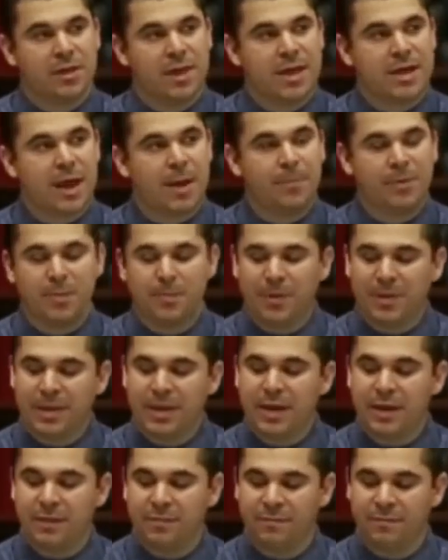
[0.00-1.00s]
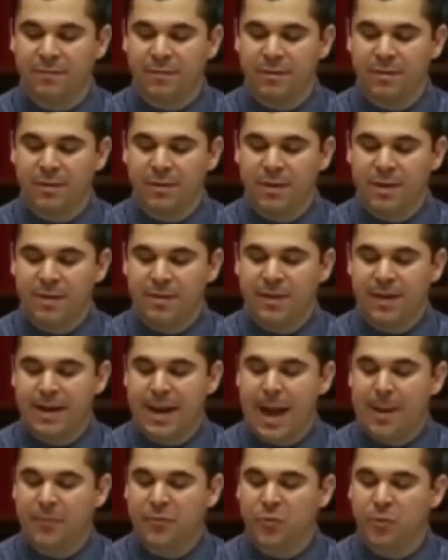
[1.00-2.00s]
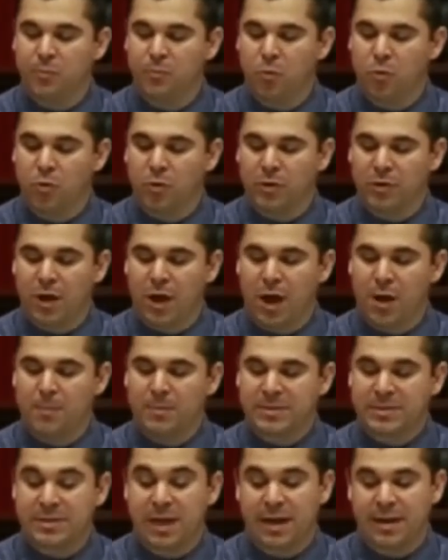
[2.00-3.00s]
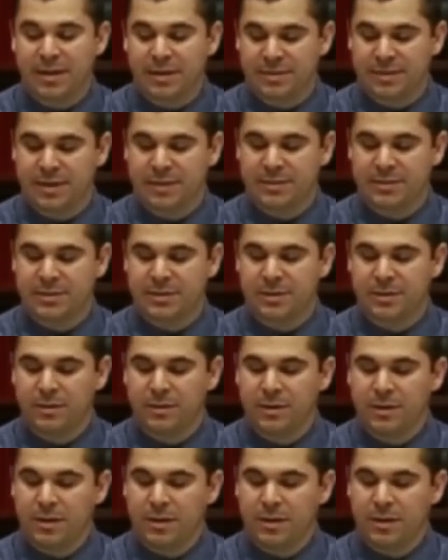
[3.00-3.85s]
they come to believe that an absolute moral law must not exist.